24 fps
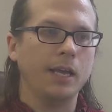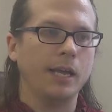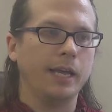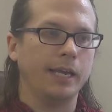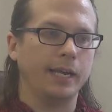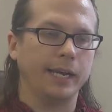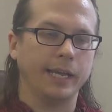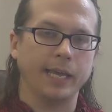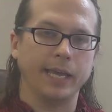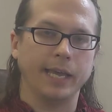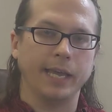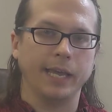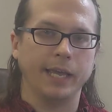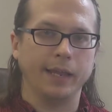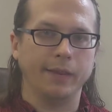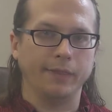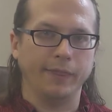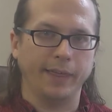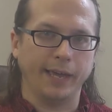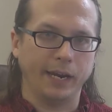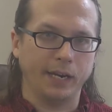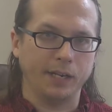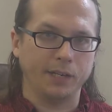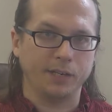And again,
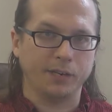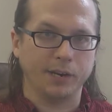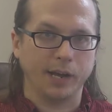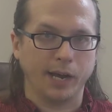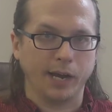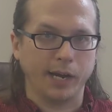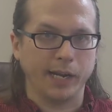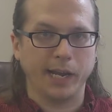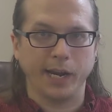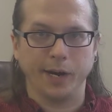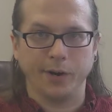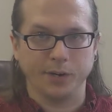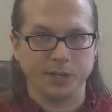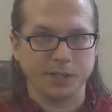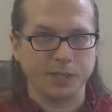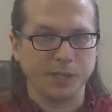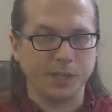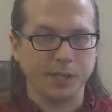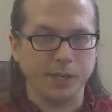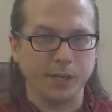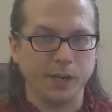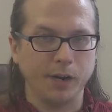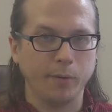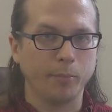that is not a
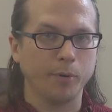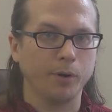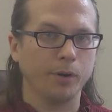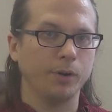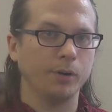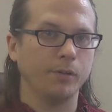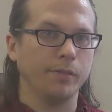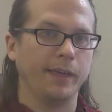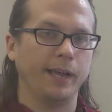guaranteed number.